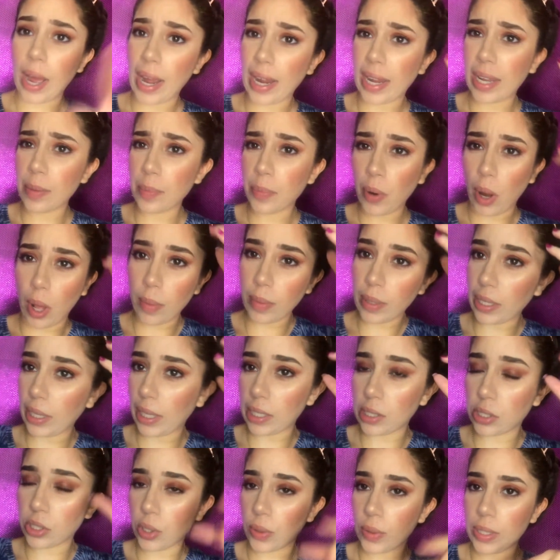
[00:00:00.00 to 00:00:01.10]
I can probably
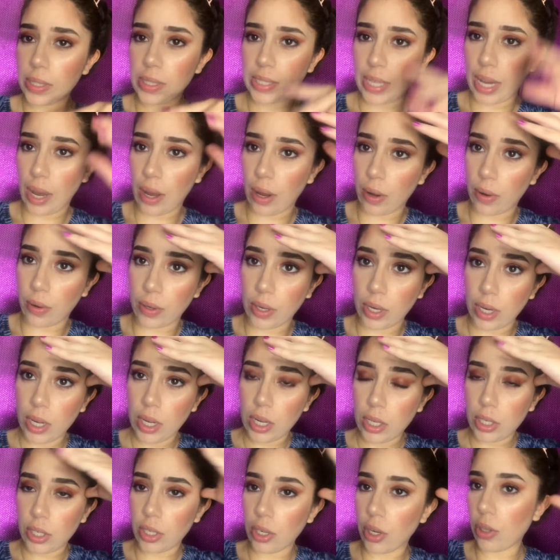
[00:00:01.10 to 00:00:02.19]
like tone it down,
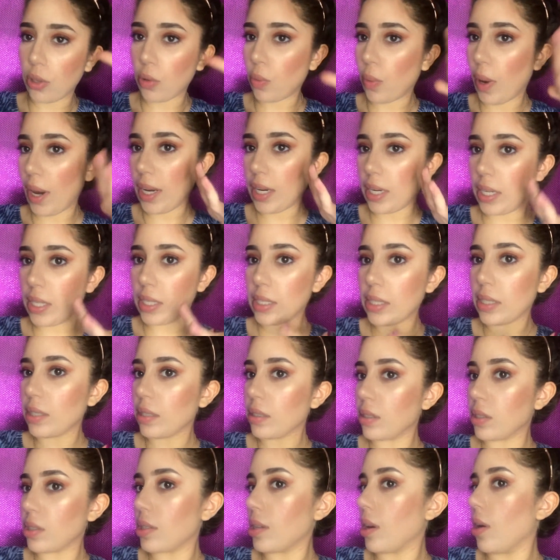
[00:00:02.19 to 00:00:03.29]
you know, the whiteness,
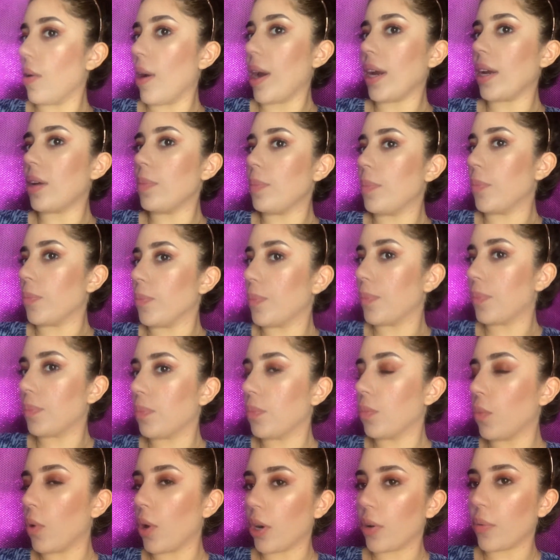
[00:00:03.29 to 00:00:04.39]
so I can
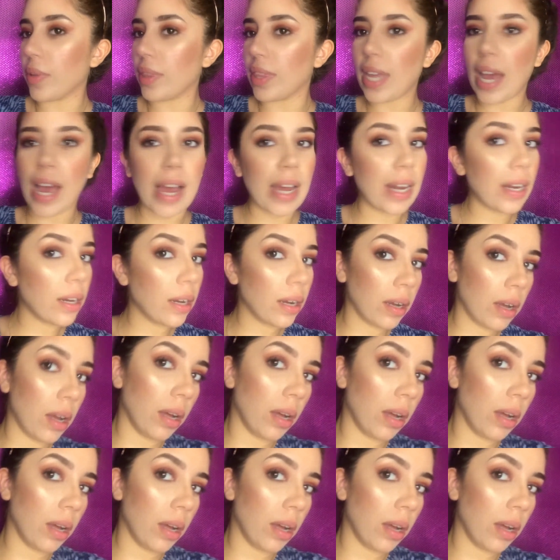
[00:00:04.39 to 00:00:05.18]
work with that